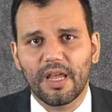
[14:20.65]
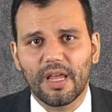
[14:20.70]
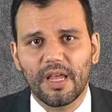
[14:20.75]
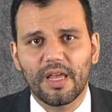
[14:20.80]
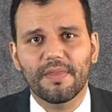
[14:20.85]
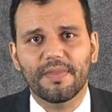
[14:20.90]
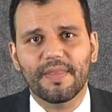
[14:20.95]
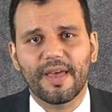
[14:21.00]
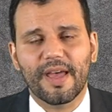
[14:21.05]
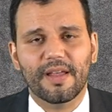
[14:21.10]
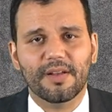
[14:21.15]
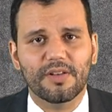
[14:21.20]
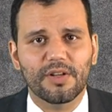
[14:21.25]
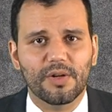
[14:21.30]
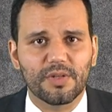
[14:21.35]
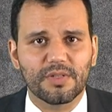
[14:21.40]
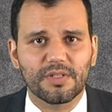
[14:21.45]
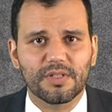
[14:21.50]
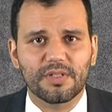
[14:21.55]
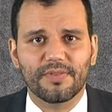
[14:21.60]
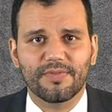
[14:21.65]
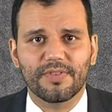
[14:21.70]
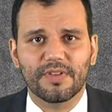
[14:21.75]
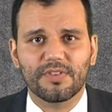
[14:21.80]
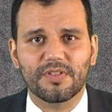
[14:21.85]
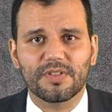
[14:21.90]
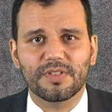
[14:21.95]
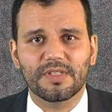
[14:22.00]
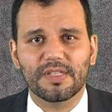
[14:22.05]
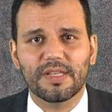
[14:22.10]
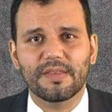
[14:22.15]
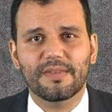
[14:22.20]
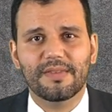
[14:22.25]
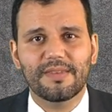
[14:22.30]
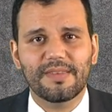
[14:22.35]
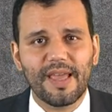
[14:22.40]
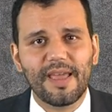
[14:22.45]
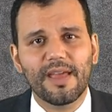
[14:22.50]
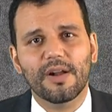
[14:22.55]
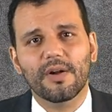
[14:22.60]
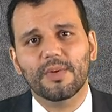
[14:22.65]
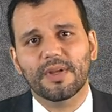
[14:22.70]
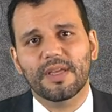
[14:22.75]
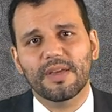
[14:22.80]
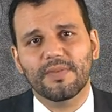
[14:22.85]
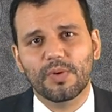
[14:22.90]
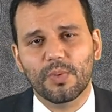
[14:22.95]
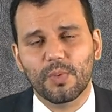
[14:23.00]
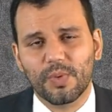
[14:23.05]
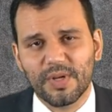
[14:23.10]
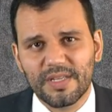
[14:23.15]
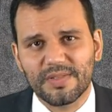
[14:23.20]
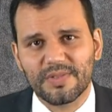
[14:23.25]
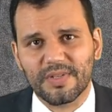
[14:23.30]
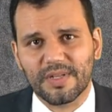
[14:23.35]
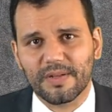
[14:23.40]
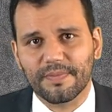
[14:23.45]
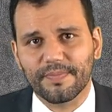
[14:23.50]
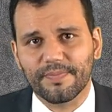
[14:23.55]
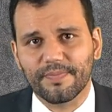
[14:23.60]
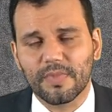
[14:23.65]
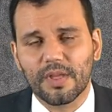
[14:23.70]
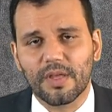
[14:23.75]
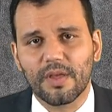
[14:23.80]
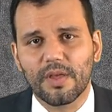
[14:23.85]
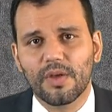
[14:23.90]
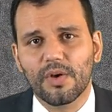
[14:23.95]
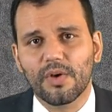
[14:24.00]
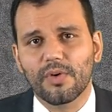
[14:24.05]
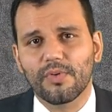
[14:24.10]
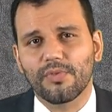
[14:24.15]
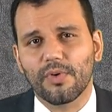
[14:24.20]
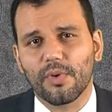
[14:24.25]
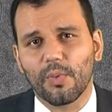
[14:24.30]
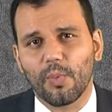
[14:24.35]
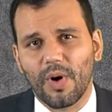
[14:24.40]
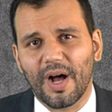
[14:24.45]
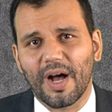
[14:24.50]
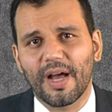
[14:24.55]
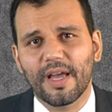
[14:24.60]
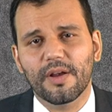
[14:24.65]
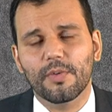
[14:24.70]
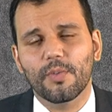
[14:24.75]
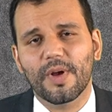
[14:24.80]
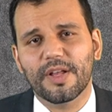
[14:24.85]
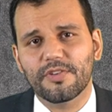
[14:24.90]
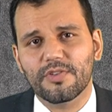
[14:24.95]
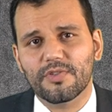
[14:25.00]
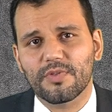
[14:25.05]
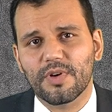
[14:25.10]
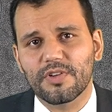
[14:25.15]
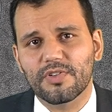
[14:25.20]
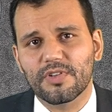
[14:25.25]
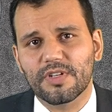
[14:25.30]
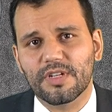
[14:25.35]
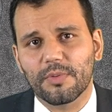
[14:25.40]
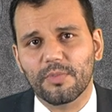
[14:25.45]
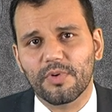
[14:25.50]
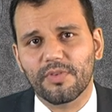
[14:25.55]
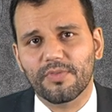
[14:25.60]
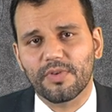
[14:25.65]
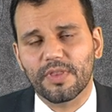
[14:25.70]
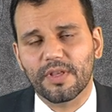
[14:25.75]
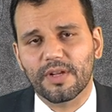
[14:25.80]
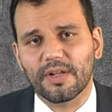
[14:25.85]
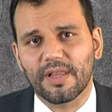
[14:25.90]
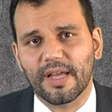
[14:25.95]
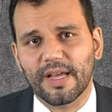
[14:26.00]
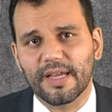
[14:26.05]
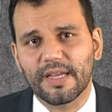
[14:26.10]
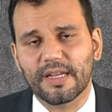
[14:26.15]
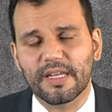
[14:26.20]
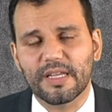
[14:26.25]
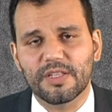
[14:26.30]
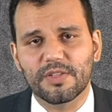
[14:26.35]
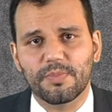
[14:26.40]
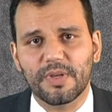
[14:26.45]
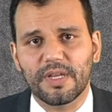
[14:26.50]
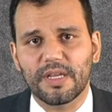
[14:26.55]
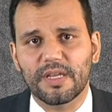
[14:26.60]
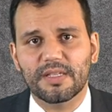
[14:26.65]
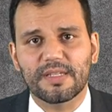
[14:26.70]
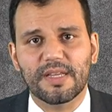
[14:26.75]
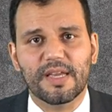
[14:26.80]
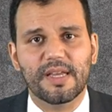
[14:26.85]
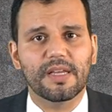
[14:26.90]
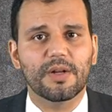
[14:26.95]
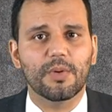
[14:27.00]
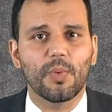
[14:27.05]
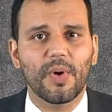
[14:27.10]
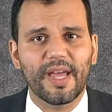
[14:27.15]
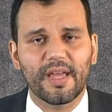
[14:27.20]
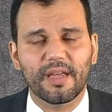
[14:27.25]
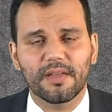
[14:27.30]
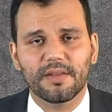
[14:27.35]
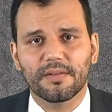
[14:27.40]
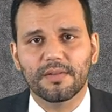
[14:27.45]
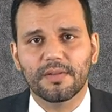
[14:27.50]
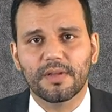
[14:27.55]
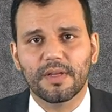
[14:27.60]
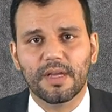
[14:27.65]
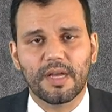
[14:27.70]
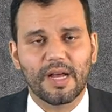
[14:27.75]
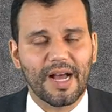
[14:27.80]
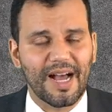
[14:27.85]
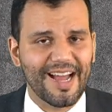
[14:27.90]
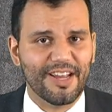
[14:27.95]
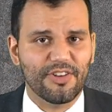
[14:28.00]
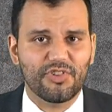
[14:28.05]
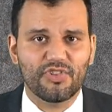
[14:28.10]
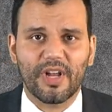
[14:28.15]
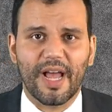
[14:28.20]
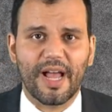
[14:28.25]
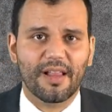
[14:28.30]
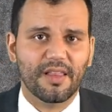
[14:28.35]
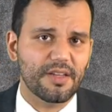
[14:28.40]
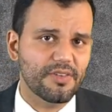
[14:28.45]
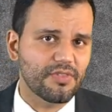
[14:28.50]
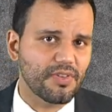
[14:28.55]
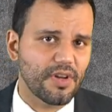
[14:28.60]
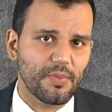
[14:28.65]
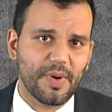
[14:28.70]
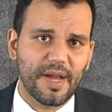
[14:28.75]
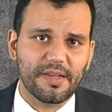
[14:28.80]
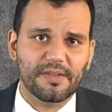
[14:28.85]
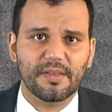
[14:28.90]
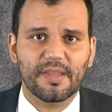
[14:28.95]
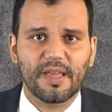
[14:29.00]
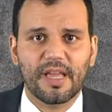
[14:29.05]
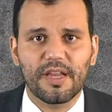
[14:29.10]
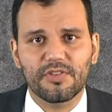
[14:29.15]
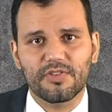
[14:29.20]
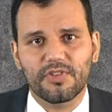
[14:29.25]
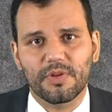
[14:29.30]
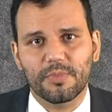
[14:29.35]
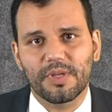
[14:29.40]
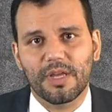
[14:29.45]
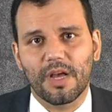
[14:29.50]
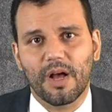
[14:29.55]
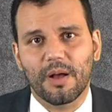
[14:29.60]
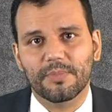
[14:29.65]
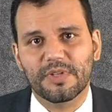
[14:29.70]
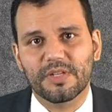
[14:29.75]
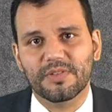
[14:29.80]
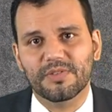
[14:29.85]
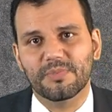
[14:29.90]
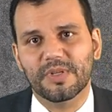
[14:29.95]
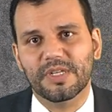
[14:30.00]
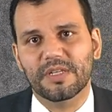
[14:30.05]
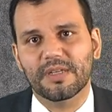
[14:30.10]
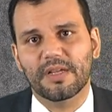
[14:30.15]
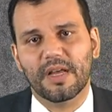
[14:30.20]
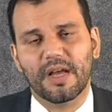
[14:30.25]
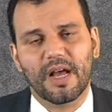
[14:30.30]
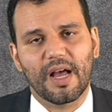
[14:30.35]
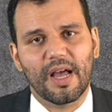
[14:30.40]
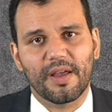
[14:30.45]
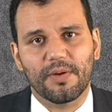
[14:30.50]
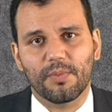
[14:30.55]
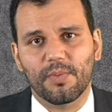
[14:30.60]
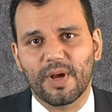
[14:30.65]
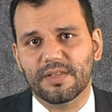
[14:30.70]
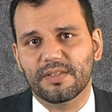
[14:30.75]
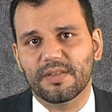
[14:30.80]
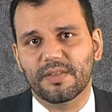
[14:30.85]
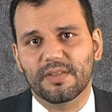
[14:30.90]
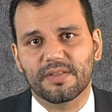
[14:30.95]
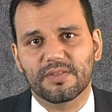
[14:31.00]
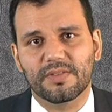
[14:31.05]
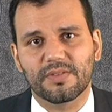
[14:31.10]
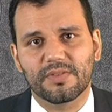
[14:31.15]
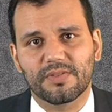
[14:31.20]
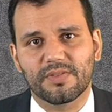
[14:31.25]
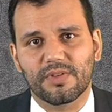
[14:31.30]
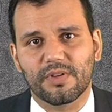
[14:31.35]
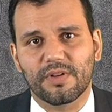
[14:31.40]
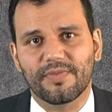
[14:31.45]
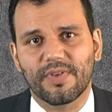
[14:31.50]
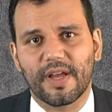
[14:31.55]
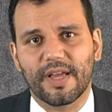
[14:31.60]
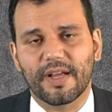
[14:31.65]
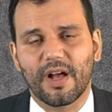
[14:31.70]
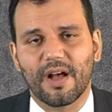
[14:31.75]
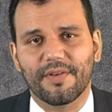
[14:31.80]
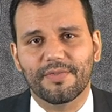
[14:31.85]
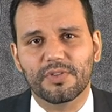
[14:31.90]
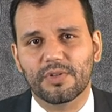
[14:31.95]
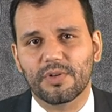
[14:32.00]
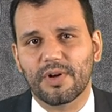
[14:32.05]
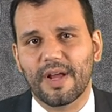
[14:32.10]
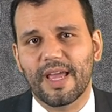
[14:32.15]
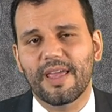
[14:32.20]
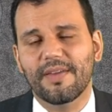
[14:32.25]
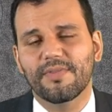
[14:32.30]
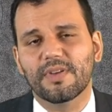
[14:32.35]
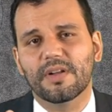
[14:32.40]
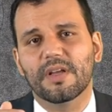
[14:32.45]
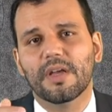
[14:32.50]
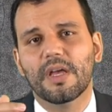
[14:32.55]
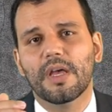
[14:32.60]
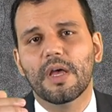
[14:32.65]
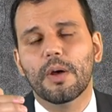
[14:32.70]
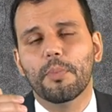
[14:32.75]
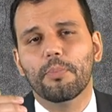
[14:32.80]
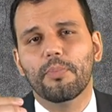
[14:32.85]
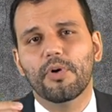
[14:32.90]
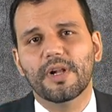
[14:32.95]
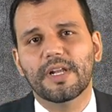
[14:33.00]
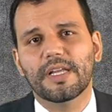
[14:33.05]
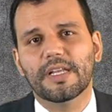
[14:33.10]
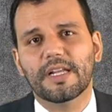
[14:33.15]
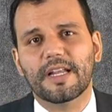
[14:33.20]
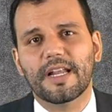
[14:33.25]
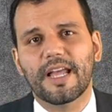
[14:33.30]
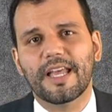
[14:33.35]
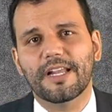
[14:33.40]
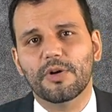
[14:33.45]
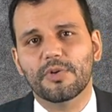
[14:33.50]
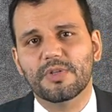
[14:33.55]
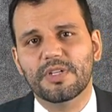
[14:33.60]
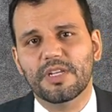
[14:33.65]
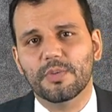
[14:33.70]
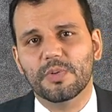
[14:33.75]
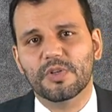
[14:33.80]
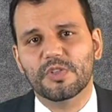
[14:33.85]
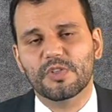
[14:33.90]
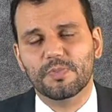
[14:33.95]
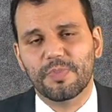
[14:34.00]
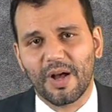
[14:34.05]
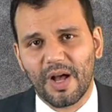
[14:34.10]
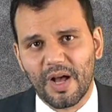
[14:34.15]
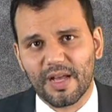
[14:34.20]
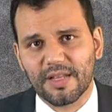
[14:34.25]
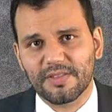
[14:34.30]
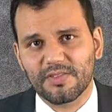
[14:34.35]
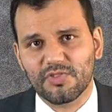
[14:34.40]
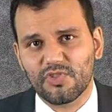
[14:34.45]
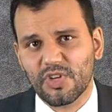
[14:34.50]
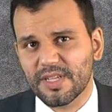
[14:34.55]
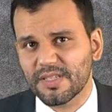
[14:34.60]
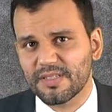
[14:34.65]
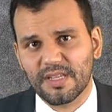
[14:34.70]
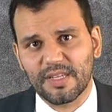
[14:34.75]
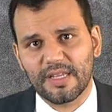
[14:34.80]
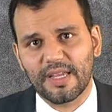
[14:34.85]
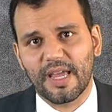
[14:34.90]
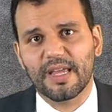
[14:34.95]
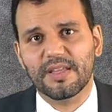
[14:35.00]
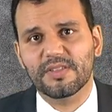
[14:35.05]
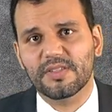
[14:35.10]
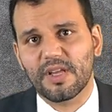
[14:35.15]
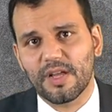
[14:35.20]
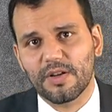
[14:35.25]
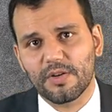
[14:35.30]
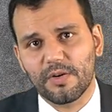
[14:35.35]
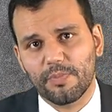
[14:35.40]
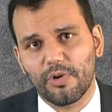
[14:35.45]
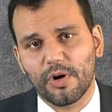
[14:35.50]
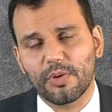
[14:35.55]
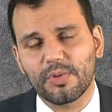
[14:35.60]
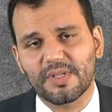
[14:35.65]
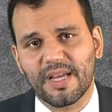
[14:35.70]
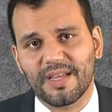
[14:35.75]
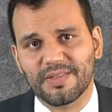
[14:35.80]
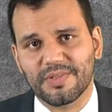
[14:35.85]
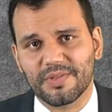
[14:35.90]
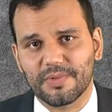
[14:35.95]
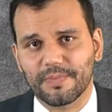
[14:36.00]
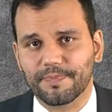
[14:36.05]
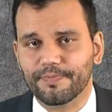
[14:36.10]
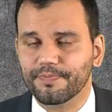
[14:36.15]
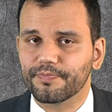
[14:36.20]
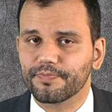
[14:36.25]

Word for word: In that notice of deficiency, they don't give a reason for why a registration number for the client is being taken away. I challenge, I write to the H two B ombudsman, I write to the certifying officer, I even put in an N O D response just in case under protest.